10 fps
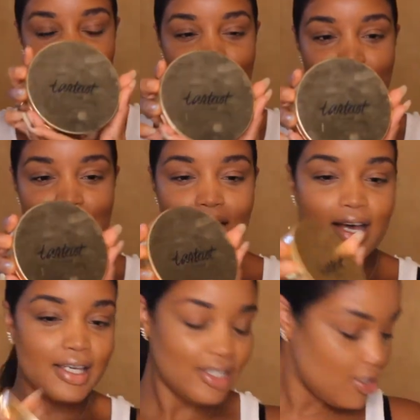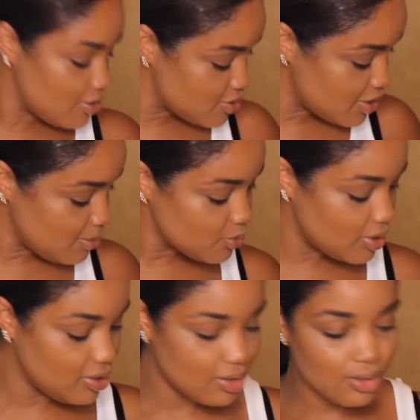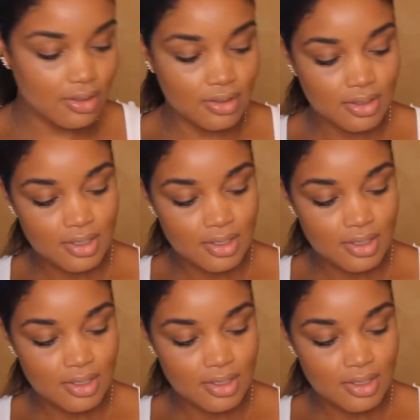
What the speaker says: is inside. It also comes with a little